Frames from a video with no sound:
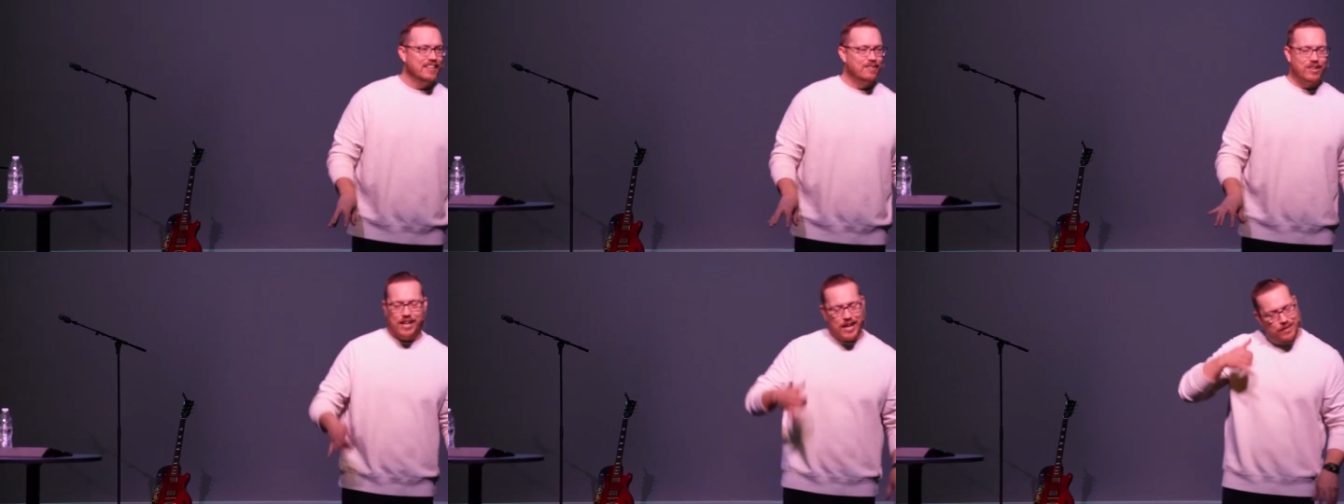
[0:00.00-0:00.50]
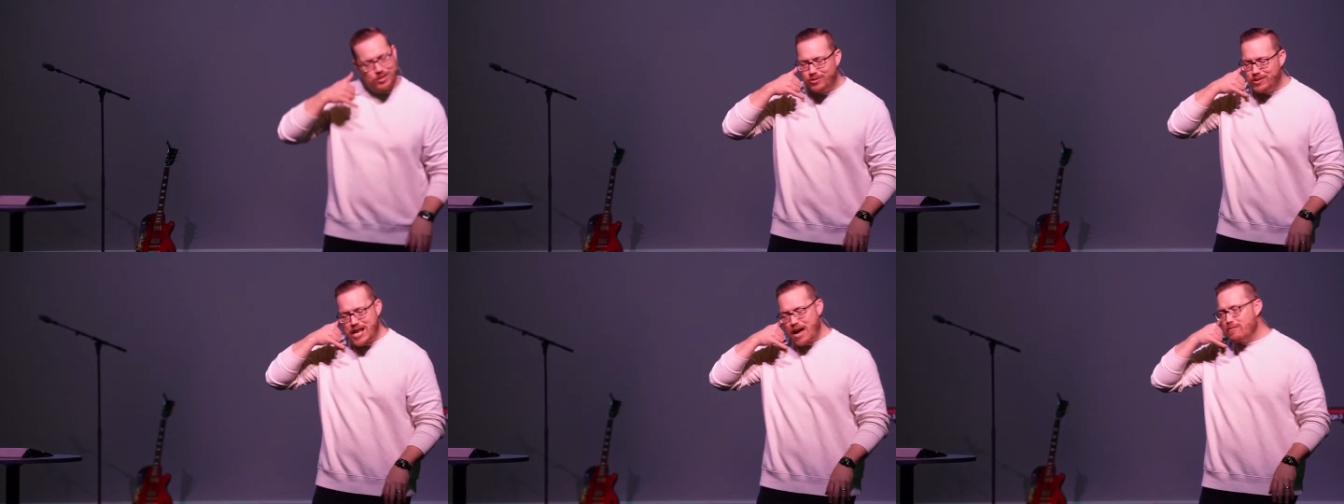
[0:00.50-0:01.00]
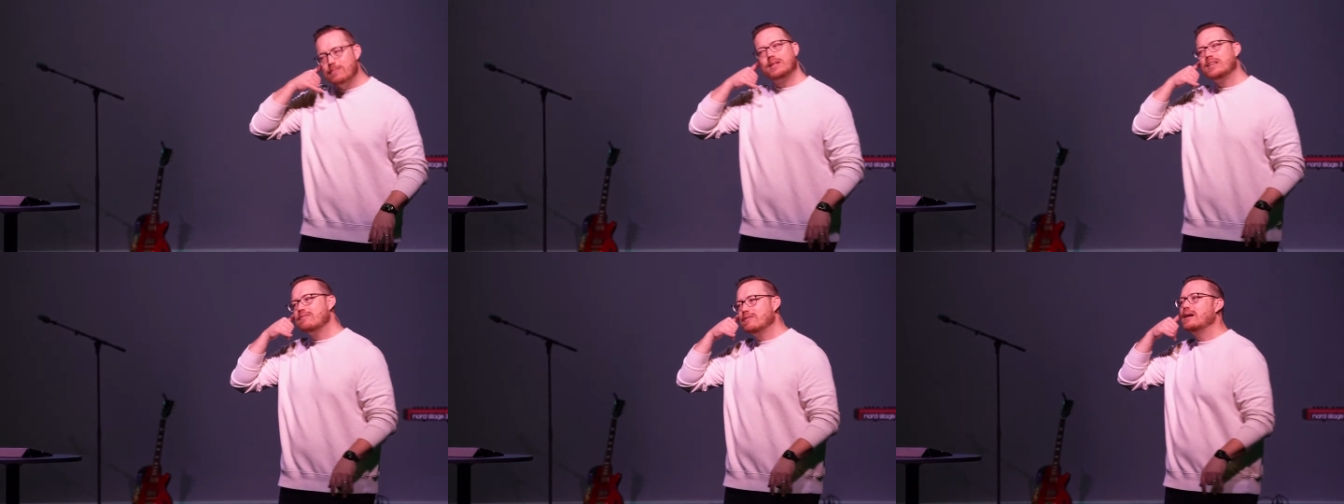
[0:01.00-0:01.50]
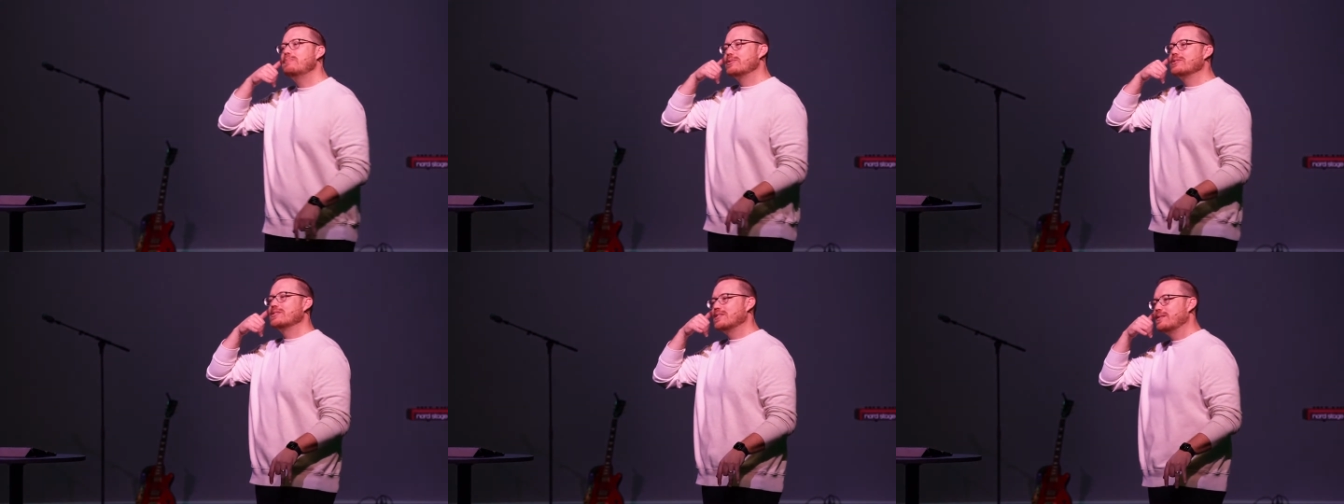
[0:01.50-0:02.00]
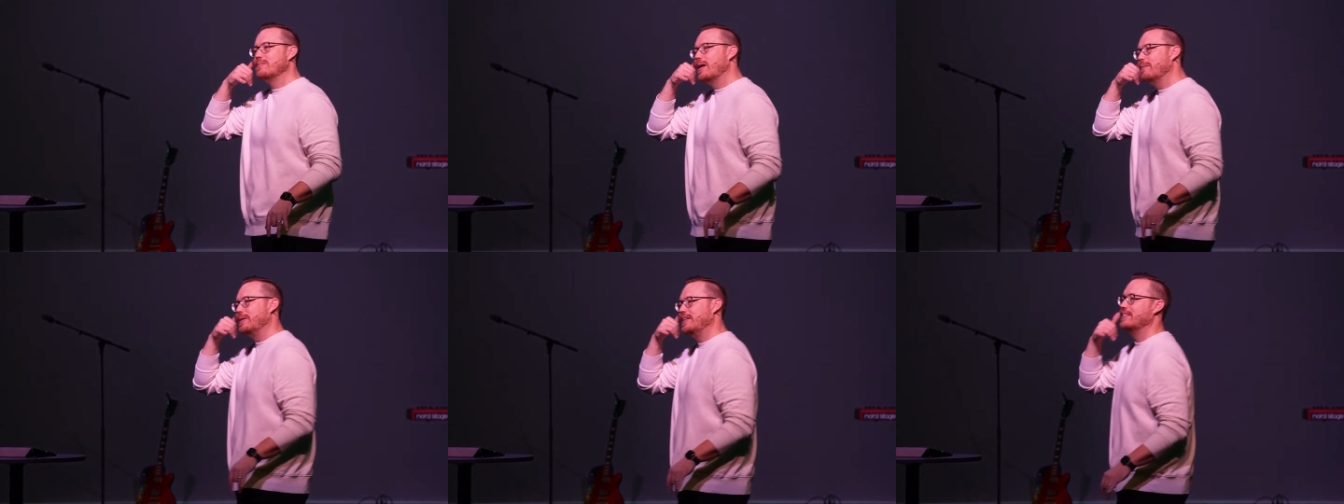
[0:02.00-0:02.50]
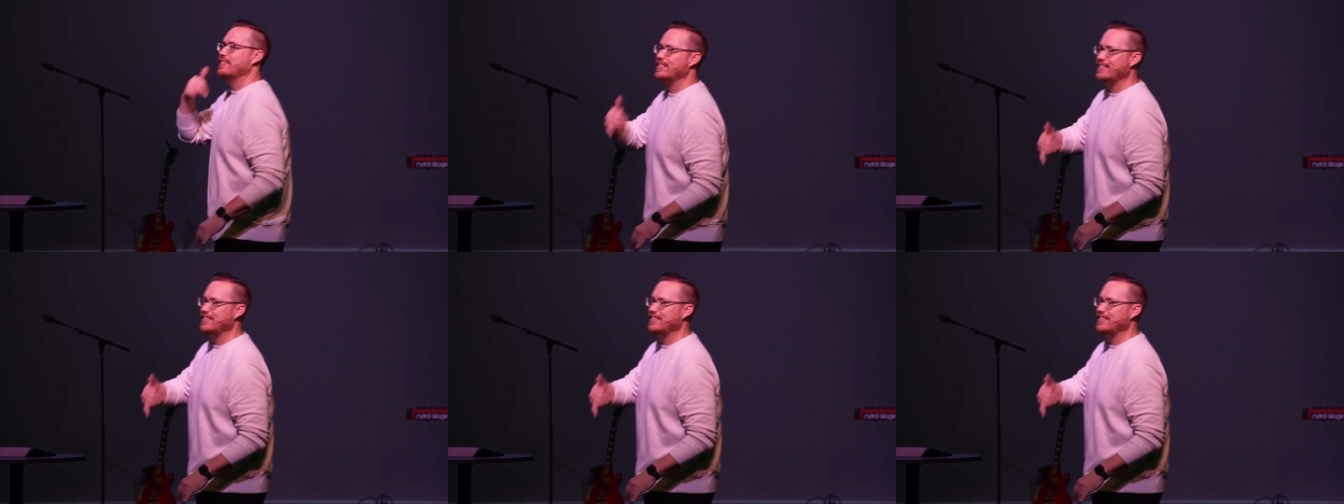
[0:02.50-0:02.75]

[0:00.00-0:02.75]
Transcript: We're like, you'll never believe what that person said about me